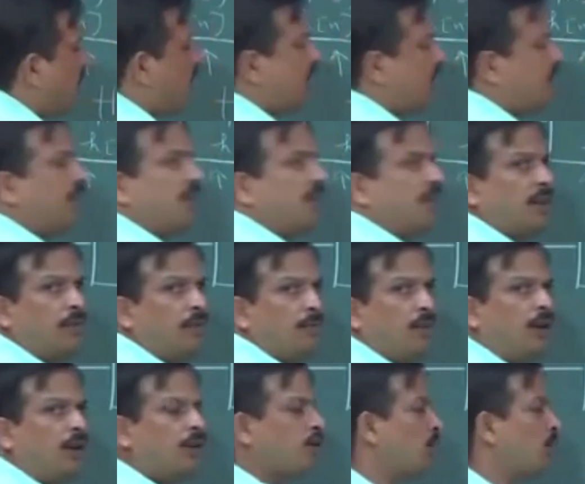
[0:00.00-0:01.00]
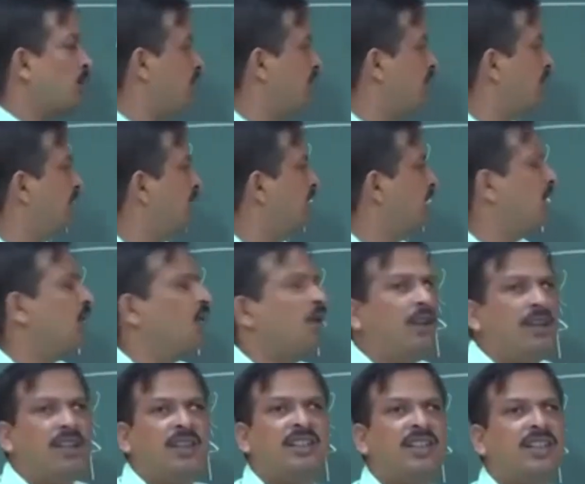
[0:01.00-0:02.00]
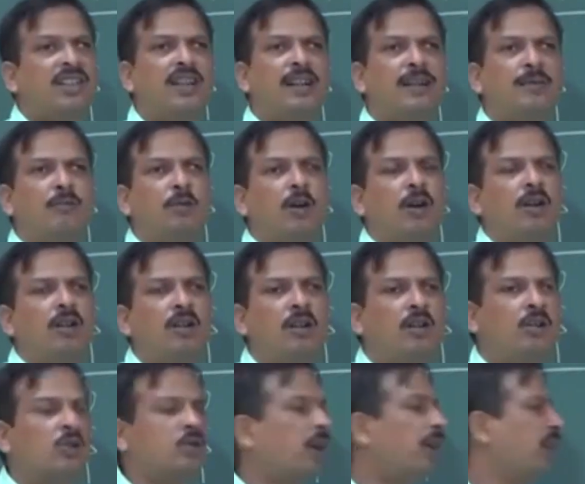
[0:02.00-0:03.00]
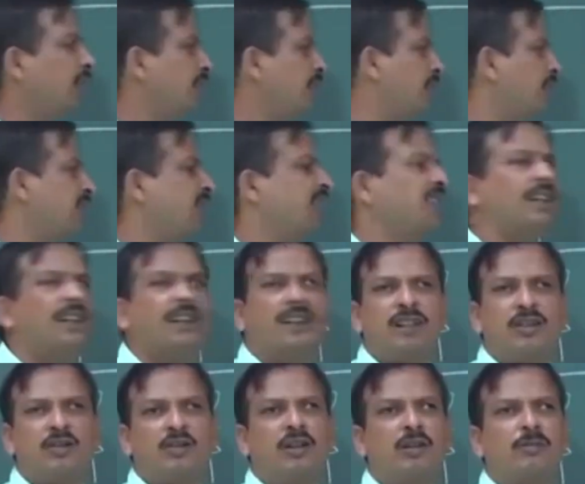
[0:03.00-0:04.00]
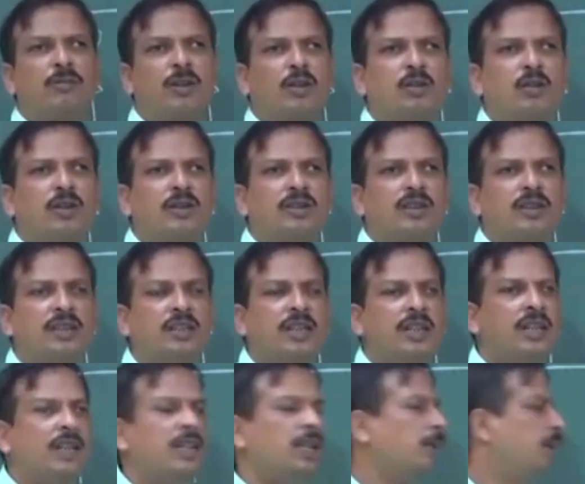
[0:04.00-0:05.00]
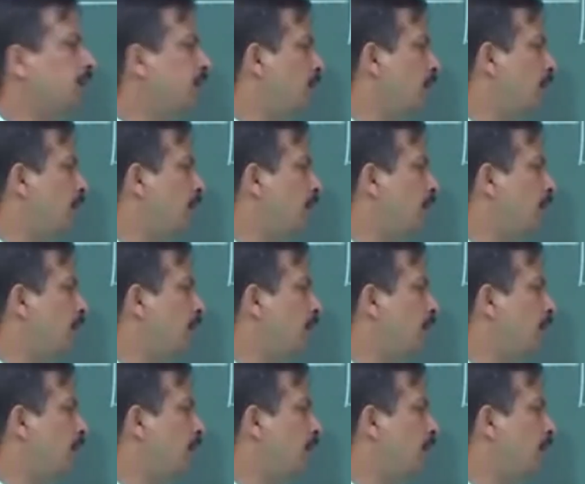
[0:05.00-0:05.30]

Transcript: order system, then it is only single pole. So, I can the single resonance frequency. If it is a